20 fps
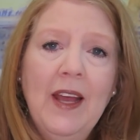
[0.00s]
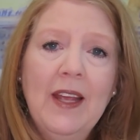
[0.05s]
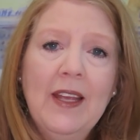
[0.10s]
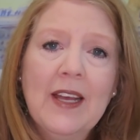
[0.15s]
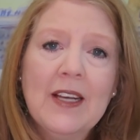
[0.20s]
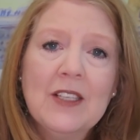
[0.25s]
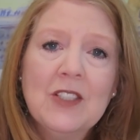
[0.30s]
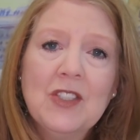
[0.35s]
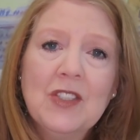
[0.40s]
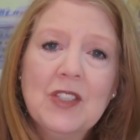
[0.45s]
I
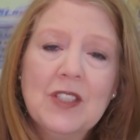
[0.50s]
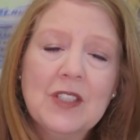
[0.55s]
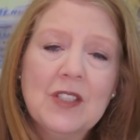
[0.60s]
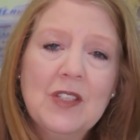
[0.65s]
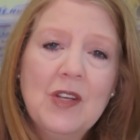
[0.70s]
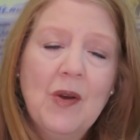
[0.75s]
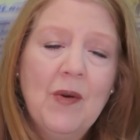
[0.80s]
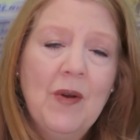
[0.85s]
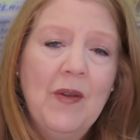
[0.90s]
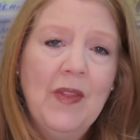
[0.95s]
guess,
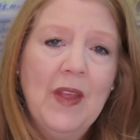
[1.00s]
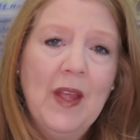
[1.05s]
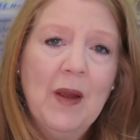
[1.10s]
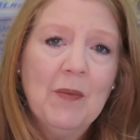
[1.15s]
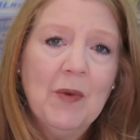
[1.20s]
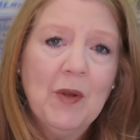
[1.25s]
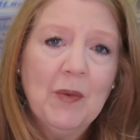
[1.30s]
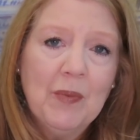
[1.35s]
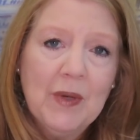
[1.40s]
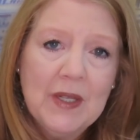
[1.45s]
just know on the
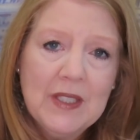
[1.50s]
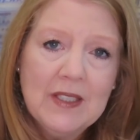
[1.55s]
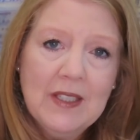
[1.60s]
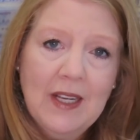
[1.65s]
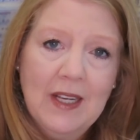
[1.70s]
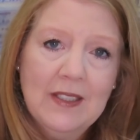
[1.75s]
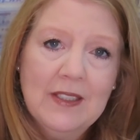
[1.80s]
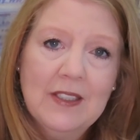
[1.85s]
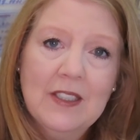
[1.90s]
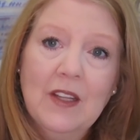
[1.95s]
Emerald
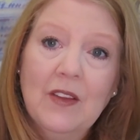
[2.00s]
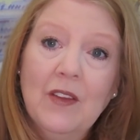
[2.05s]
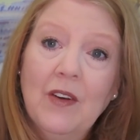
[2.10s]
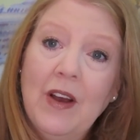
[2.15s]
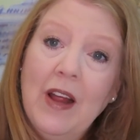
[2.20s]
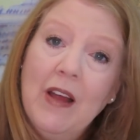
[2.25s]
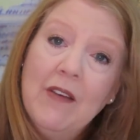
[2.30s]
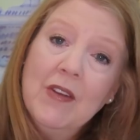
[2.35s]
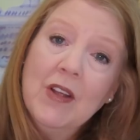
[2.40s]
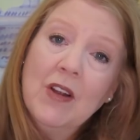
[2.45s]
Princess that
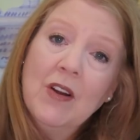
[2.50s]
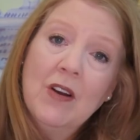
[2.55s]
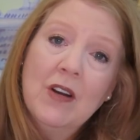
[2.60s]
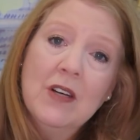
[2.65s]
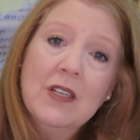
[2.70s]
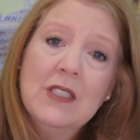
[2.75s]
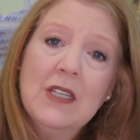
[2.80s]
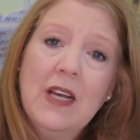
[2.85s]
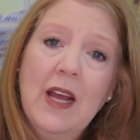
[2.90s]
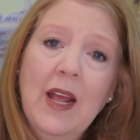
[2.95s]
they're having a
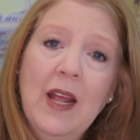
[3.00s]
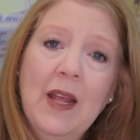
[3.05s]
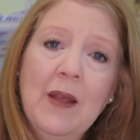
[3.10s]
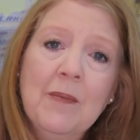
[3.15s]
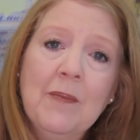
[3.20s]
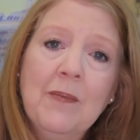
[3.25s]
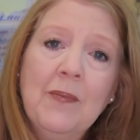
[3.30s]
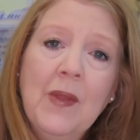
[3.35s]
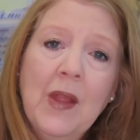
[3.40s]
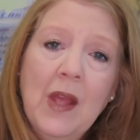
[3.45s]
hard
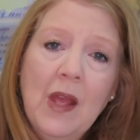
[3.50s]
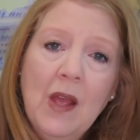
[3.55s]
time